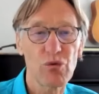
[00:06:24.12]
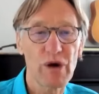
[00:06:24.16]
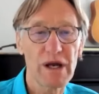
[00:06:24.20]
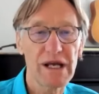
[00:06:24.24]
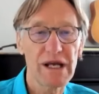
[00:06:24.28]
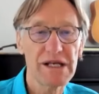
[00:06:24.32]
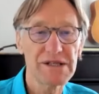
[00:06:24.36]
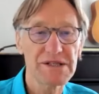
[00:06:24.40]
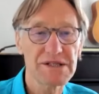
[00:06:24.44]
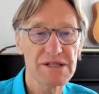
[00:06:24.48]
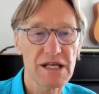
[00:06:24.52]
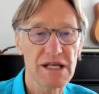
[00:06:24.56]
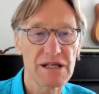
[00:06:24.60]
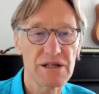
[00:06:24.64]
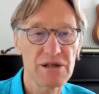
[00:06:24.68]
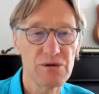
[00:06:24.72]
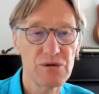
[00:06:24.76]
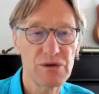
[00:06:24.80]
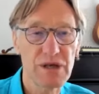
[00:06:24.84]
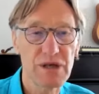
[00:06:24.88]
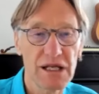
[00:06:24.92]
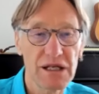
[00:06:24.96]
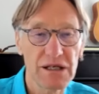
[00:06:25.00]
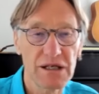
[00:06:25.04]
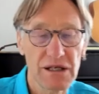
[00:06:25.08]
ways that you
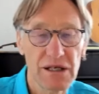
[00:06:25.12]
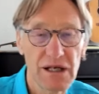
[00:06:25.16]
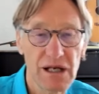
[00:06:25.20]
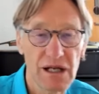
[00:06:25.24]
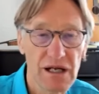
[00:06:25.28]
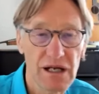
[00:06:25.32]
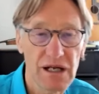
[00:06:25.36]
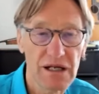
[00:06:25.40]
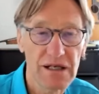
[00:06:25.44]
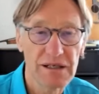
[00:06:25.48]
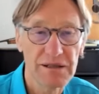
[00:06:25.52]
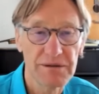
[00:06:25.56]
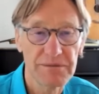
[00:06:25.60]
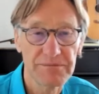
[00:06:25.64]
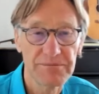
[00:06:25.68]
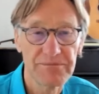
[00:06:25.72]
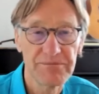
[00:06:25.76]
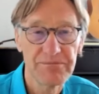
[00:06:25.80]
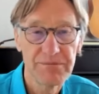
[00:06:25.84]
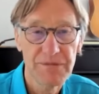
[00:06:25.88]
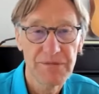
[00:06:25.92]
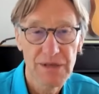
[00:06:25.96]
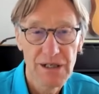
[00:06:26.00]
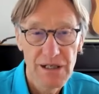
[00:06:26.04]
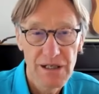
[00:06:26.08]
can um
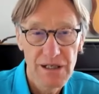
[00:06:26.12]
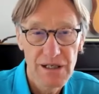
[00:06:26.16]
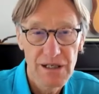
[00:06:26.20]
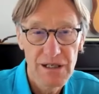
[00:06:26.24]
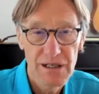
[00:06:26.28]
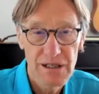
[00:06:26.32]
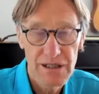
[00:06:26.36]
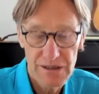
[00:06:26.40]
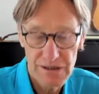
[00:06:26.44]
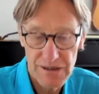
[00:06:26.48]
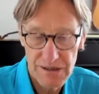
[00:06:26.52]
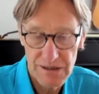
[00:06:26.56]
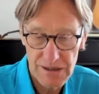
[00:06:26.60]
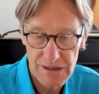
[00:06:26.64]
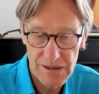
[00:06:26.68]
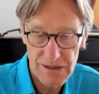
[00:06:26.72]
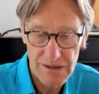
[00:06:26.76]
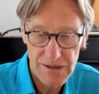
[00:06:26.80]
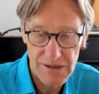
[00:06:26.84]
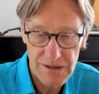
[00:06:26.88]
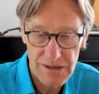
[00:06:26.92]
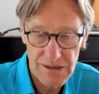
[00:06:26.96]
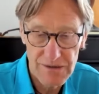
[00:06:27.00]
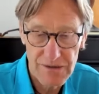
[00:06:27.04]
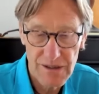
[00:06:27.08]

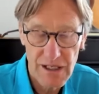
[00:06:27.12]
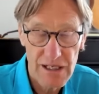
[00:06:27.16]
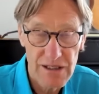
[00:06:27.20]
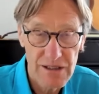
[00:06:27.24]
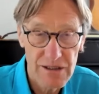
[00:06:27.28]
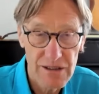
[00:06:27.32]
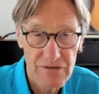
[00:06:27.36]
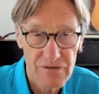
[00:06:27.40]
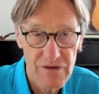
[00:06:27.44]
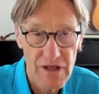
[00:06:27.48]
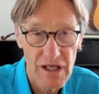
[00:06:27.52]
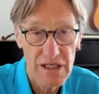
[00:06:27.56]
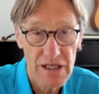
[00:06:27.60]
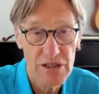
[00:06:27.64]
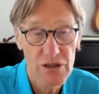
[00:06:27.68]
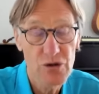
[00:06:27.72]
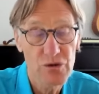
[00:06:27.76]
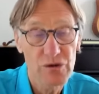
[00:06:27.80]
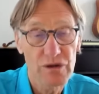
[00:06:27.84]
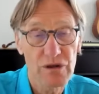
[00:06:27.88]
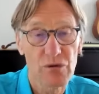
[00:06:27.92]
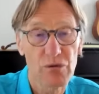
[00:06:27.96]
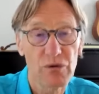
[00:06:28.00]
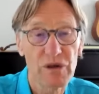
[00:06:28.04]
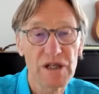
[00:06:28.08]
that that you
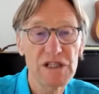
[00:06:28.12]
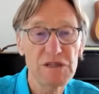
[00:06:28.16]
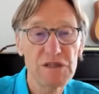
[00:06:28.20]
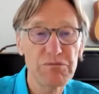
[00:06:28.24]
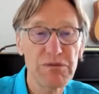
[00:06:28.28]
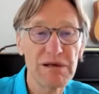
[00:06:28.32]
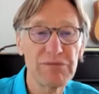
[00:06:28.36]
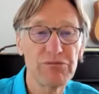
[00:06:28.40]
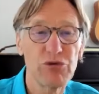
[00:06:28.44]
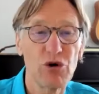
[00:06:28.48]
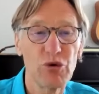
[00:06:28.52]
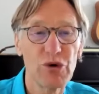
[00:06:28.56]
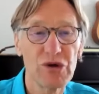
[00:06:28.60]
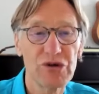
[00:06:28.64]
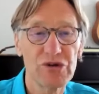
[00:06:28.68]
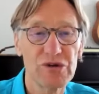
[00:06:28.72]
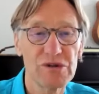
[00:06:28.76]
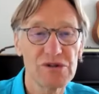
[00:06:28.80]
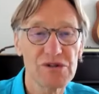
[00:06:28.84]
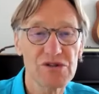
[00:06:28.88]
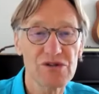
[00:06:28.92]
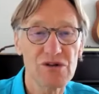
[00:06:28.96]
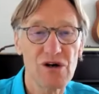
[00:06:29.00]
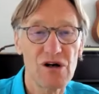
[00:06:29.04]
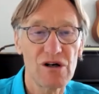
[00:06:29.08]
can reach people with your
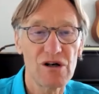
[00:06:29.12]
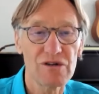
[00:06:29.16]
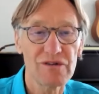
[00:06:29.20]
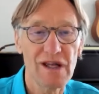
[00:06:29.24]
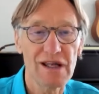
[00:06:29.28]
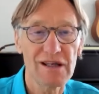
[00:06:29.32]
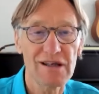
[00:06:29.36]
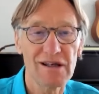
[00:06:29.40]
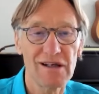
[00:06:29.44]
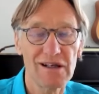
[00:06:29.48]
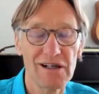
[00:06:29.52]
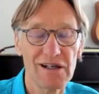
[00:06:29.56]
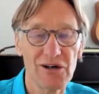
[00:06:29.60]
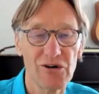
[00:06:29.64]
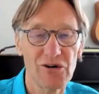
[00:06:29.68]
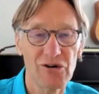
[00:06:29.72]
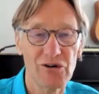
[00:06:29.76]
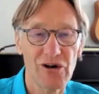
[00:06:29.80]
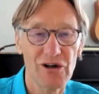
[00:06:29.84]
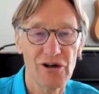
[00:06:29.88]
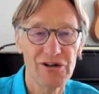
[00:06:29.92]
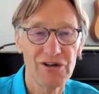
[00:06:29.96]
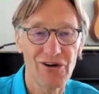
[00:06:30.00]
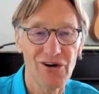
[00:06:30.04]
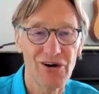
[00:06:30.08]
song. They can hear it
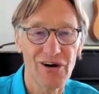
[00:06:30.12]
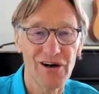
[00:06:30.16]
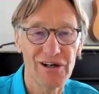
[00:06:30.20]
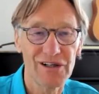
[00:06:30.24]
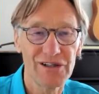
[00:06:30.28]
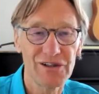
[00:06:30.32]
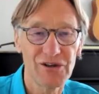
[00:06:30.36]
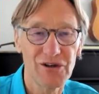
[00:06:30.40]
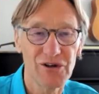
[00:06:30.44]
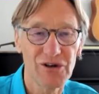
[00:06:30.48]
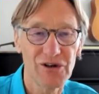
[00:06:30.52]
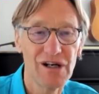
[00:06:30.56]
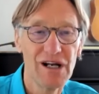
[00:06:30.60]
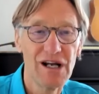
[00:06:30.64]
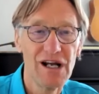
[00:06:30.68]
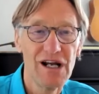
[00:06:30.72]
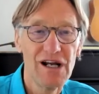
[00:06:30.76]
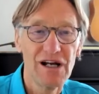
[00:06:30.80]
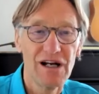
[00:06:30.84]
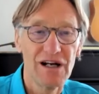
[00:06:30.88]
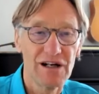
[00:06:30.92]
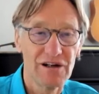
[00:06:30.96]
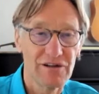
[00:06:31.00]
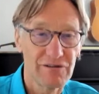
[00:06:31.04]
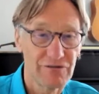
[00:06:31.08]
on your on your
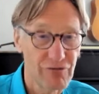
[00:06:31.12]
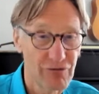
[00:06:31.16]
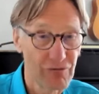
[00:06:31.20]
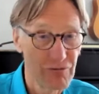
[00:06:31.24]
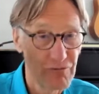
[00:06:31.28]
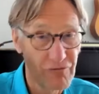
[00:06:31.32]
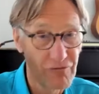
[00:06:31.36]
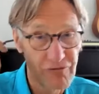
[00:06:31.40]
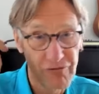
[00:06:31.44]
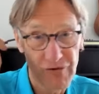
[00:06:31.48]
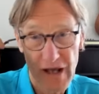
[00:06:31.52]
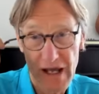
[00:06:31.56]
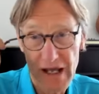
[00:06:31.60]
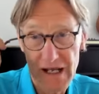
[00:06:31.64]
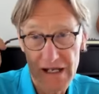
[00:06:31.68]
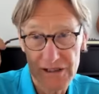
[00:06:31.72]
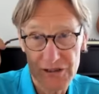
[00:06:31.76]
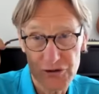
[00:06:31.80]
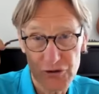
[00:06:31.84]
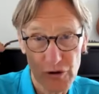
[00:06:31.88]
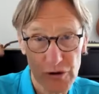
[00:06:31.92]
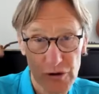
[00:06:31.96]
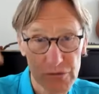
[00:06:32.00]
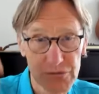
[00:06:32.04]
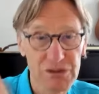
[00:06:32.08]
uh,
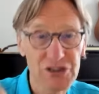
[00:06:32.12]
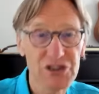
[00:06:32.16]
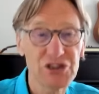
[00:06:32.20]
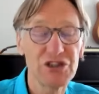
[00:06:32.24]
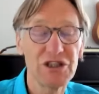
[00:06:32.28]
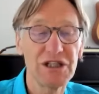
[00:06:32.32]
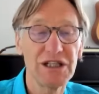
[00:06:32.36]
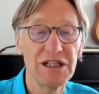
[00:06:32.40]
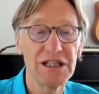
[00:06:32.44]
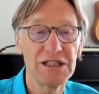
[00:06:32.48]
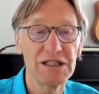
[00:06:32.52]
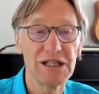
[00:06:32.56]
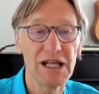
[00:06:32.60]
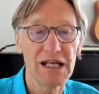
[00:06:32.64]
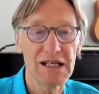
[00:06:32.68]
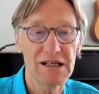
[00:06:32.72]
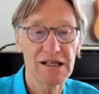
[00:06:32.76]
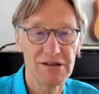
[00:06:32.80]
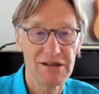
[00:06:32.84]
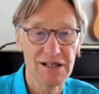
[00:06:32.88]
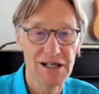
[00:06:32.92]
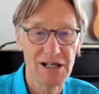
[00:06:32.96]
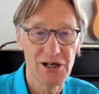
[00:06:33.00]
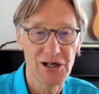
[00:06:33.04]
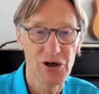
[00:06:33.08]
answering machine. They
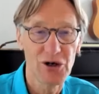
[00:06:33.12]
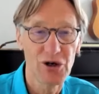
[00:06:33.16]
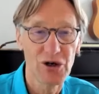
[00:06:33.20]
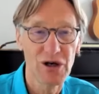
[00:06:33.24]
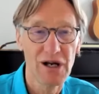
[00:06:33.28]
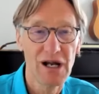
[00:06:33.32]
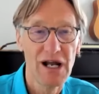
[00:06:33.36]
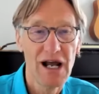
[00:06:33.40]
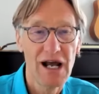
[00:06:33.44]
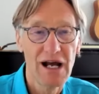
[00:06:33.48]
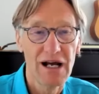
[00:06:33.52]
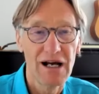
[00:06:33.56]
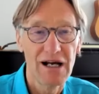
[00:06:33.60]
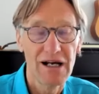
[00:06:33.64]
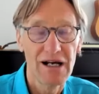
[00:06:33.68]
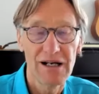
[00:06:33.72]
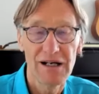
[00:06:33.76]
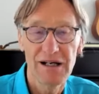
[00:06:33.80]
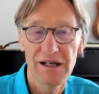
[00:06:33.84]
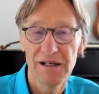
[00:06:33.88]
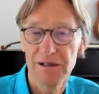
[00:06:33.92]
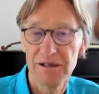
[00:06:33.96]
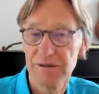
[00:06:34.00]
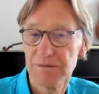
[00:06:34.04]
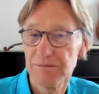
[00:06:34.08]
can hear
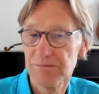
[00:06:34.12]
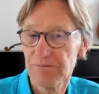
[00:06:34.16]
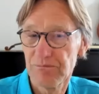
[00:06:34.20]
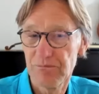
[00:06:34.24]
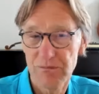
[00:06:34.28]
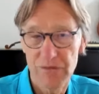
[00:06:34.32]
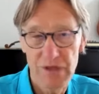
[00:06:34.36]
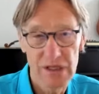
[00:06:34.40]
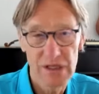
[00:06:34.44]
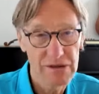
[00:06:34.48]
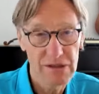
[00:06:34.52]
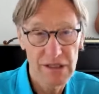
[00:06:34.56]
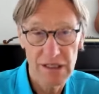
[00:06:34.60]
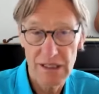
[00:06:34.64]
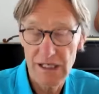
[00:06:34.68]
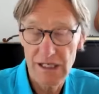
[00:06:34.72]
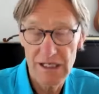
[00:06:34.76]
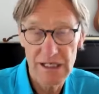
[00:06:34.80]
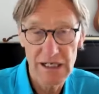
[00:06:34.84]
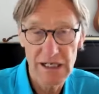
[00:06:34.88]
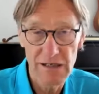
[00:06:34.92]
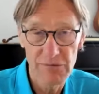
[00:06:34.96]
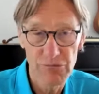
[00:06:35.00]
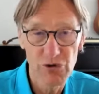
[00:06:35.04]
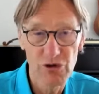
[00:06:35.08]
um,
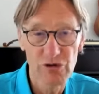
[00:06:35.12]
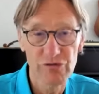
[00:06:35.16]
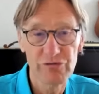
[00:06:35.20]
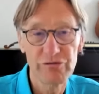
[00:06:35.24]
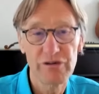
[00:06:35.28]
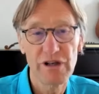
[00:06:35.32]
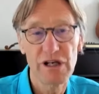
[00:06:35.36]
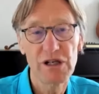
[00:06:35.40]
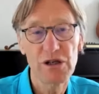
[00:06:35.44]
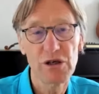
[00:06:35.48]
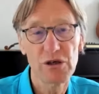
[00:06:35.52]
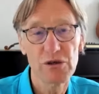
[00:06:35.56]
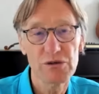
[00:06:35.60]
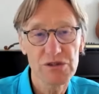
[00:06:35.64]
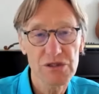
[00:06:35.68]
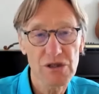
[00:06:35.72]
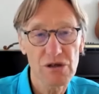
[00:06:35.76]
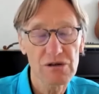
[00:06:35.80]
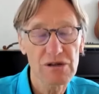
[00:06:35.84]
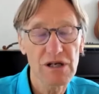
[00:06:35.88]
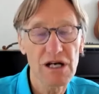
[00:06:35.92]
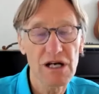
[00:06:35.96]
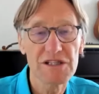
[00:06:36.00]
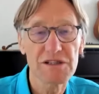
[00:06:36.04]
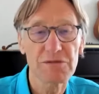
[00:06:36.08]
any number of videos, all
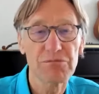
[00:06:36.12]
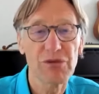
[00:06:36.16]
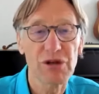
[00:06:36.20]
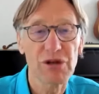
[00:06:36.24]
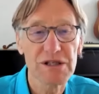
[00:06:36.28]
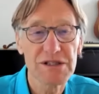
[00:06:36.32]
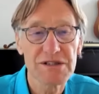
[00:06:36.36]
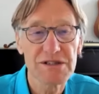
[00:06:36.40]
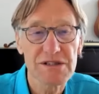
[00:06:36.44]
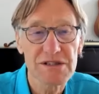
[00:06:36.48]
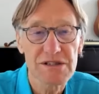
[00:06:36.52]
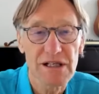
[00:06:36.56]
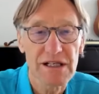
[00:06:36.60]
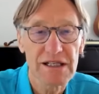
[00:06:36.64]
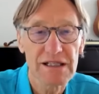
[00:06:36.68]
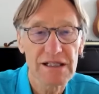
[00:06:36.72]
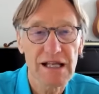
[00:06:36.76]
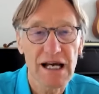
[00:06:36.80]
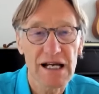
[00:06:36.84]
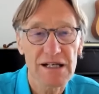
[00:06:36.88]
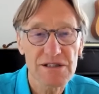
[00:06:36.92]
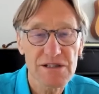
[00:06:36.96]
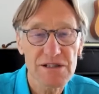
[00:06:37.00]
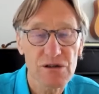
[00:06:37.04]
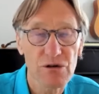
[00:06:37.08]
kinds of places like
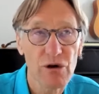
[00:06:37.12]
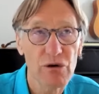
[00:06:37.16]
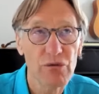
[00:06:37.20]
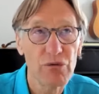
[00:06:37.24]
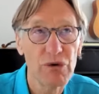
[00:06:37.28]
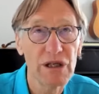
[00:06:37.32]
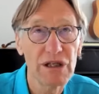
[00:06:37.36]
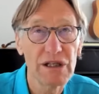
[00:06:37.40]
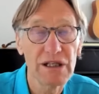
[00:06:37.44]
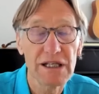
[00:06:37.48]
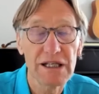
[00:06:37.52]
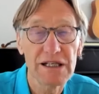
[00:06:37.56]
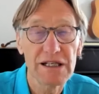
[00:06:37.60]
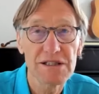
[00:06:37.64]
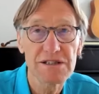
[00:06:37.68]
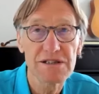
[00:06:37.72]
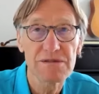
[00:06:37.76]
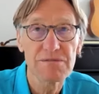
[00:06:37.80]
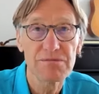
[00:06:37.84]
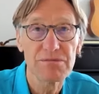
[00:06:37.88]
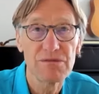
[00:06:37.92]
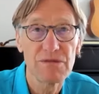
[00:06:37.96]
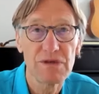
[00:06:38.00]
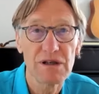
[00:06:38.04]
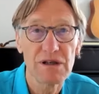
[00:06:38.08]
that. So it really is